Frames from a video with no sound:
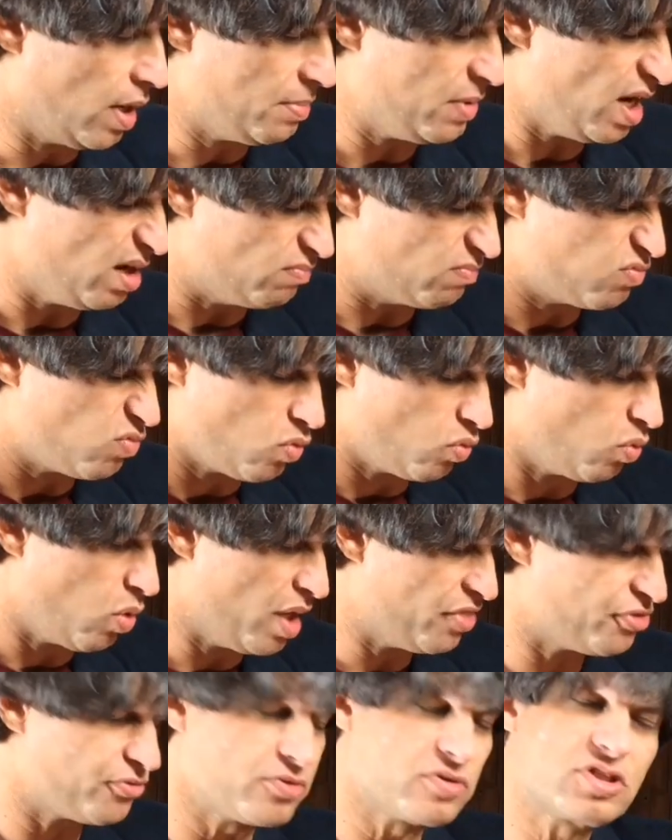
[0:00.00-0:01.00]
I'm going to
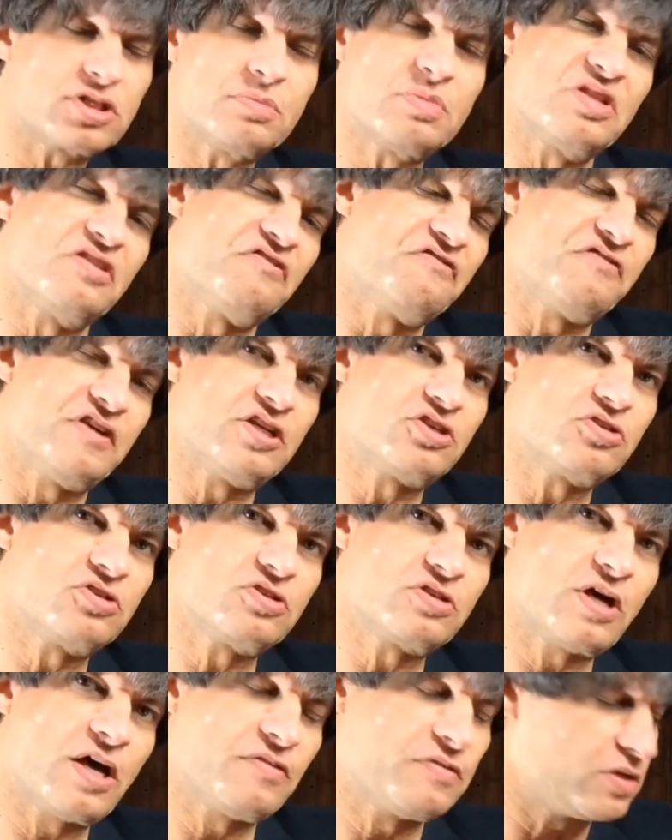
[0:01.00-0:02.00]
run through some of the
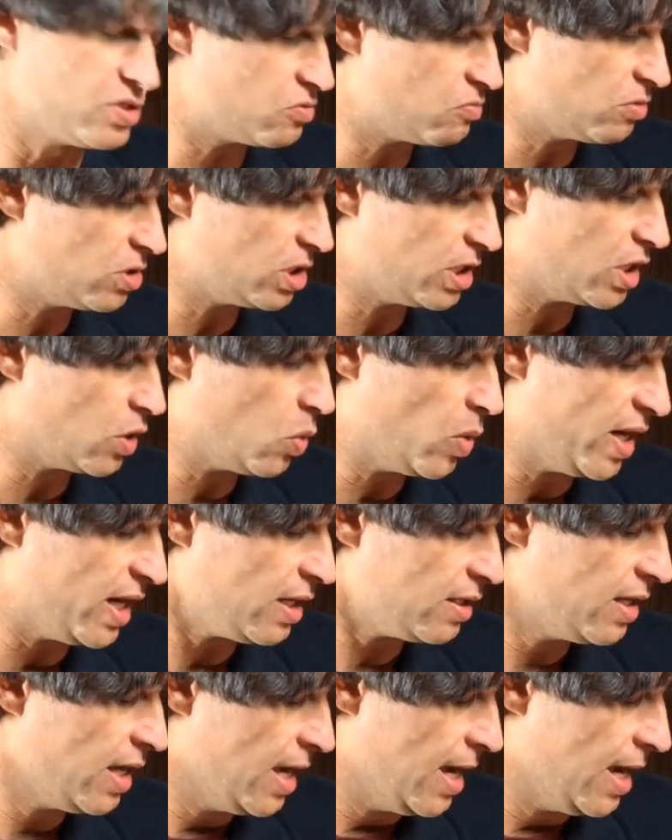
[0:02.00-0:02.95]
features on these really quick,